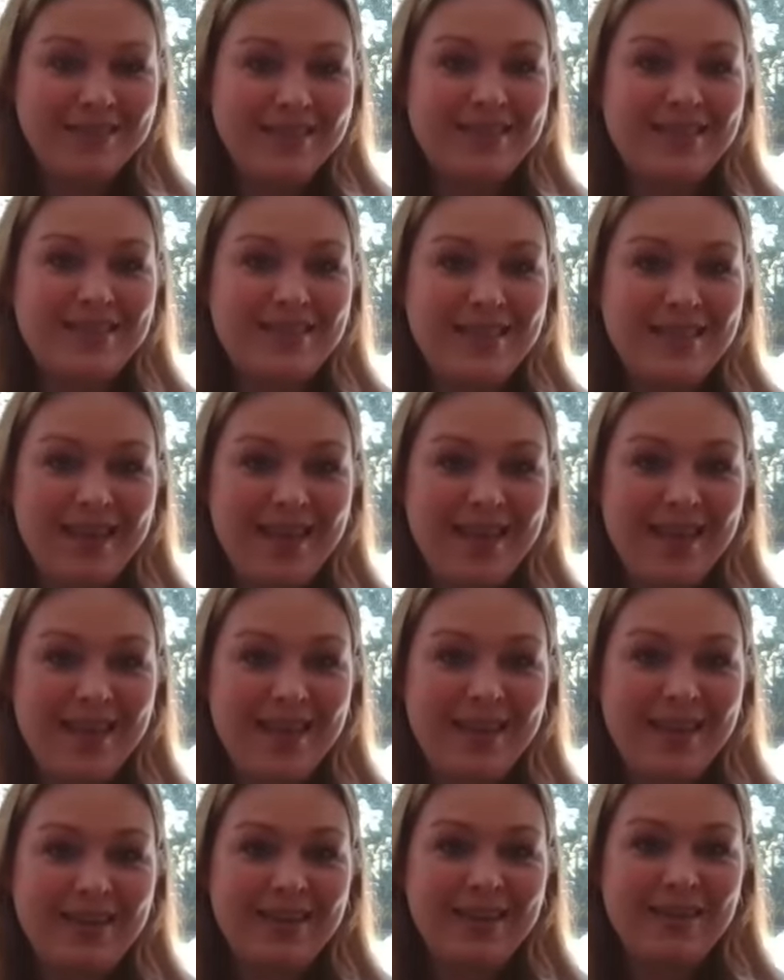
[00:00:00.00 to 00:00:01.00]
that
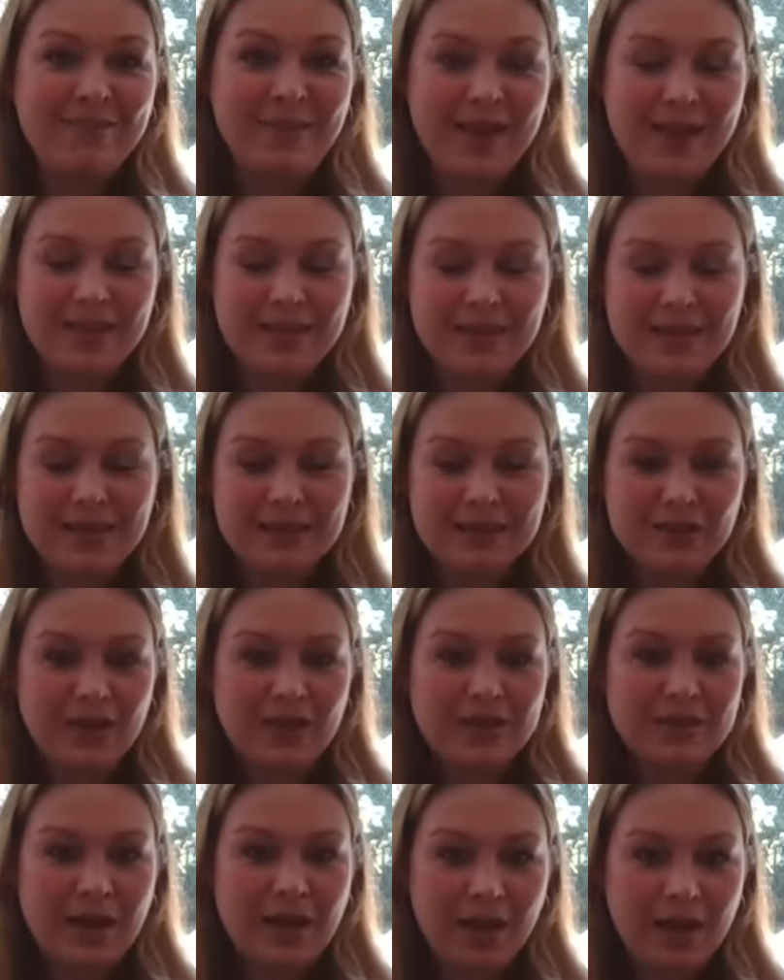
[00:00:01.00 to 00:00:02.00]
they can make things
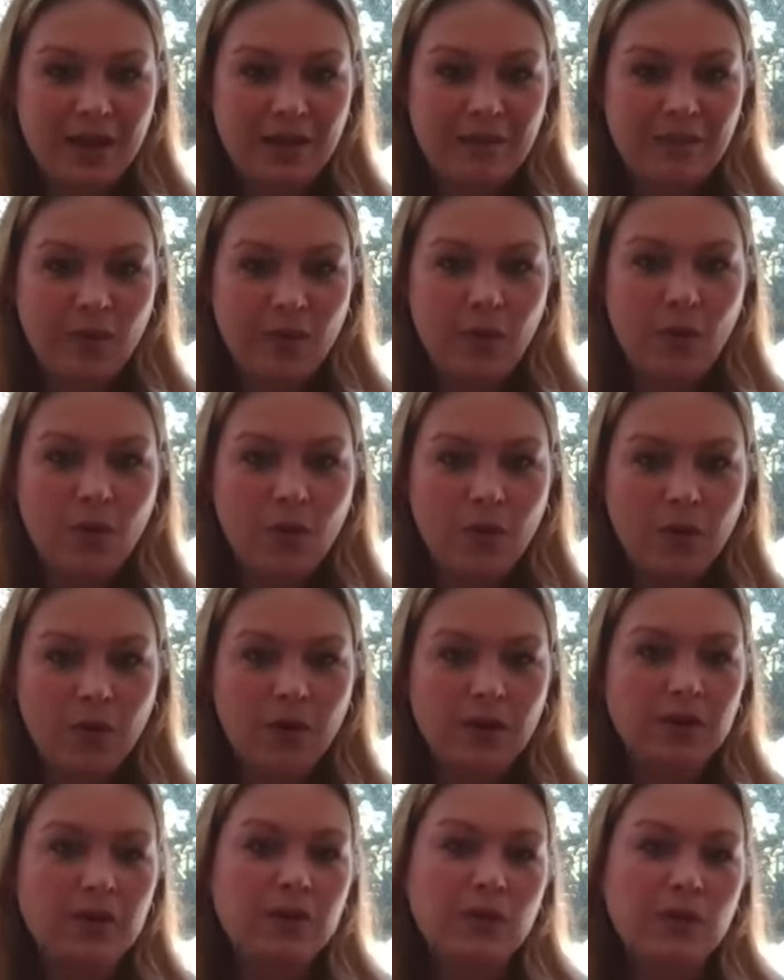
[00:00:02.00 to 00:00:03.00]
on time or
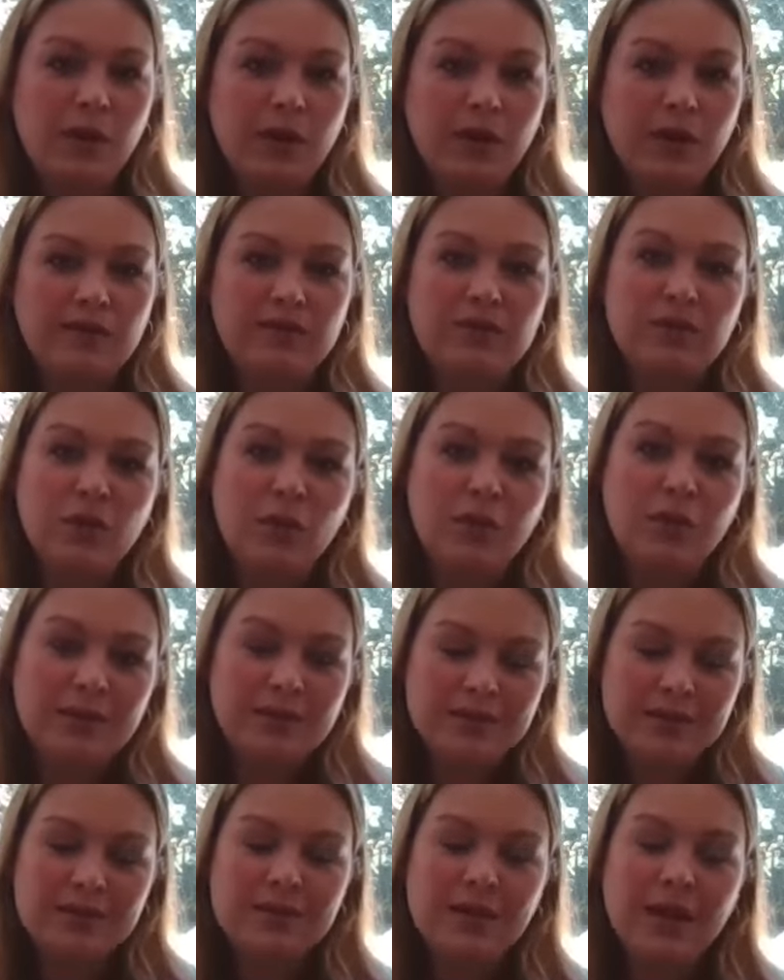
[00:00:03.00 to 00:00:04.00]
are you kind of showing
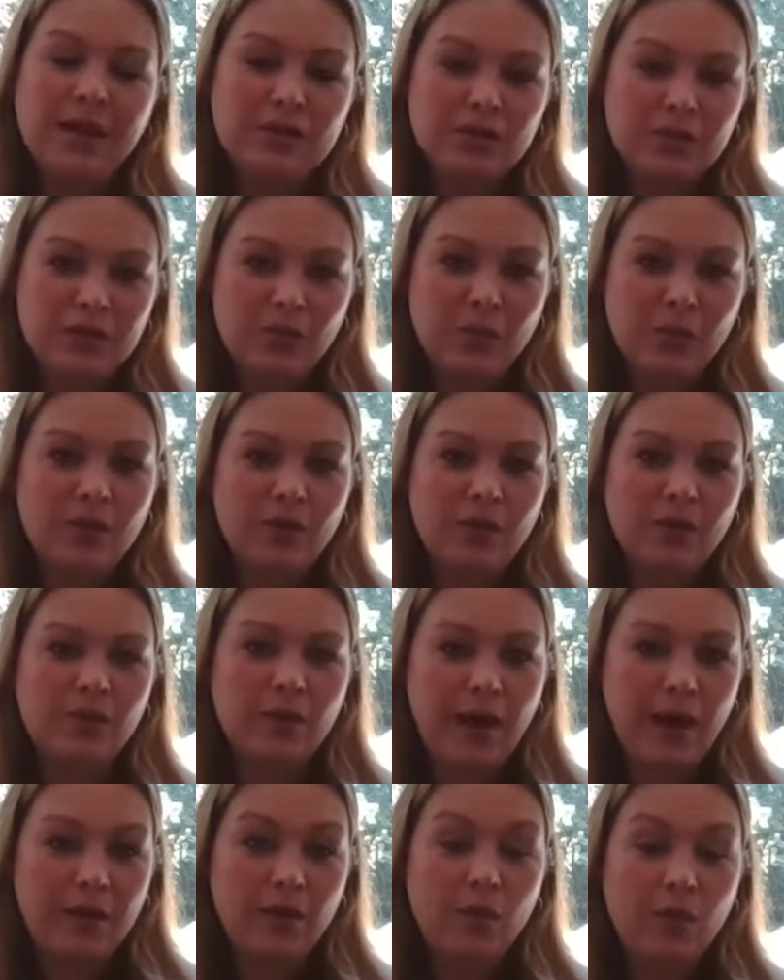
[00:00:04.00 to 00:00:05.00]
this is actually where they're
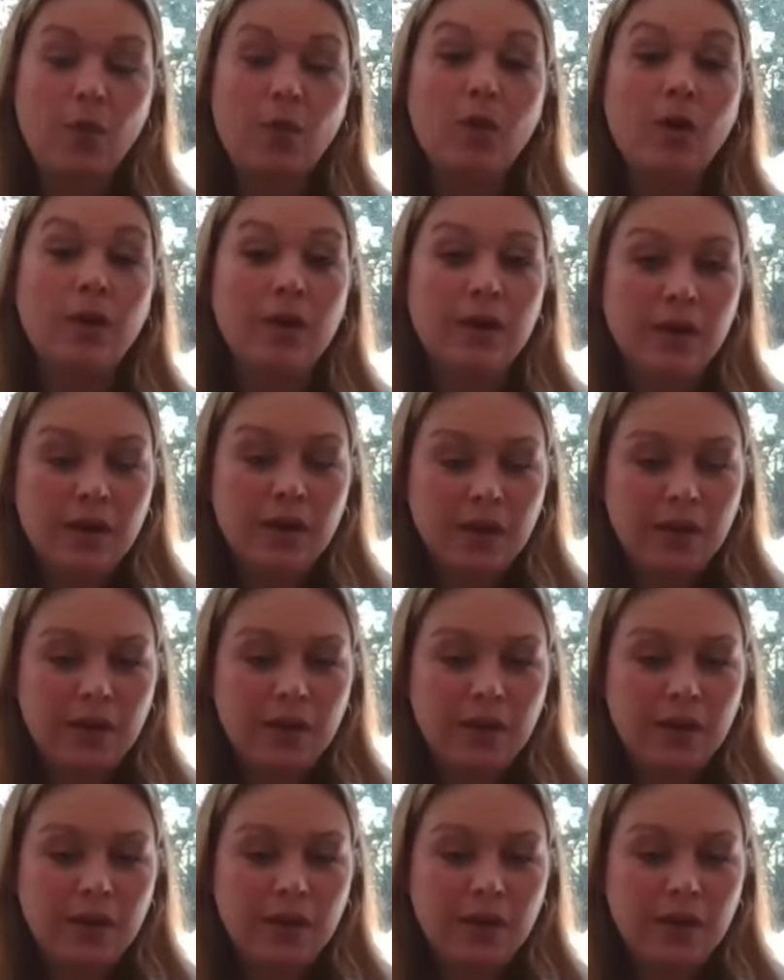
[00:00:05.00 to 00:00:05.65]
at or